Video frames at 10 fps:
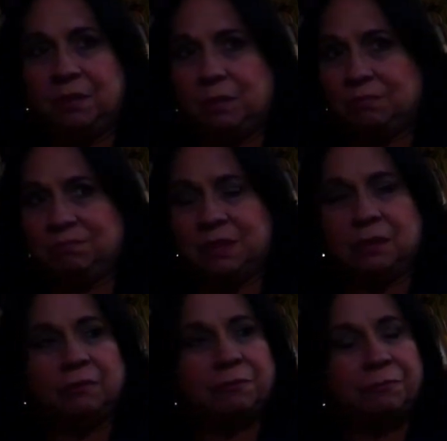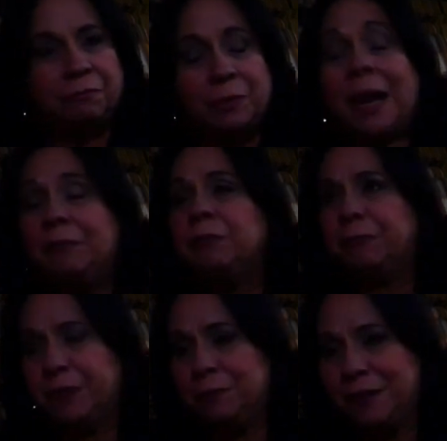go, you know, we have to
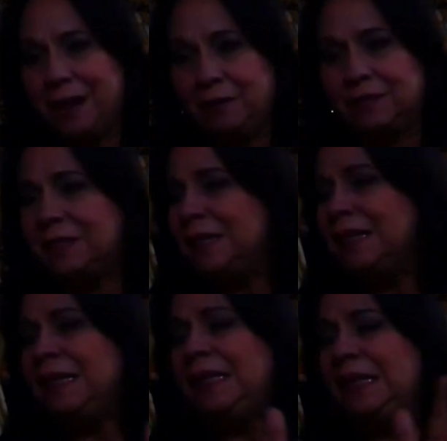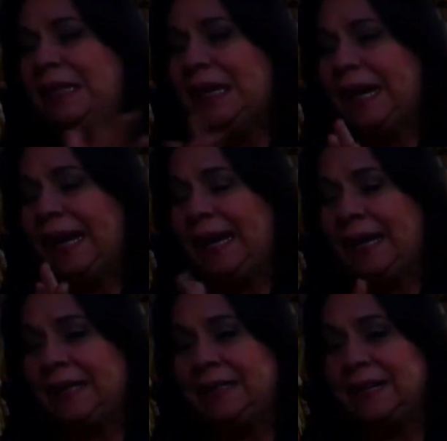figure it out.
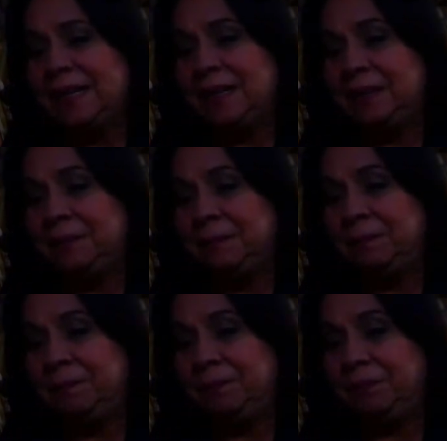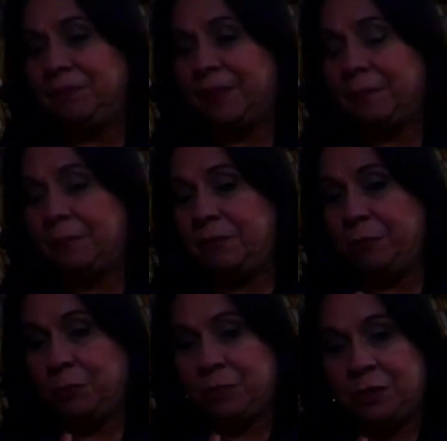And um,
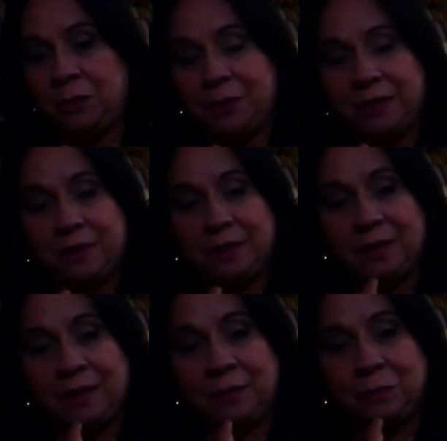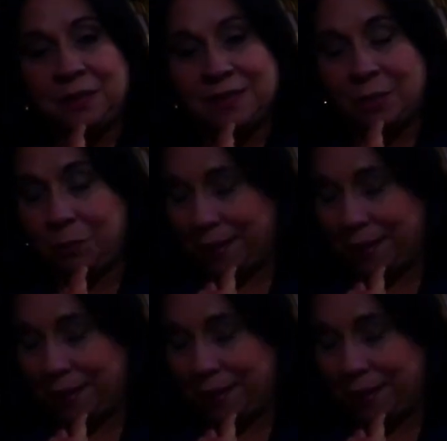before we knew it, then we said,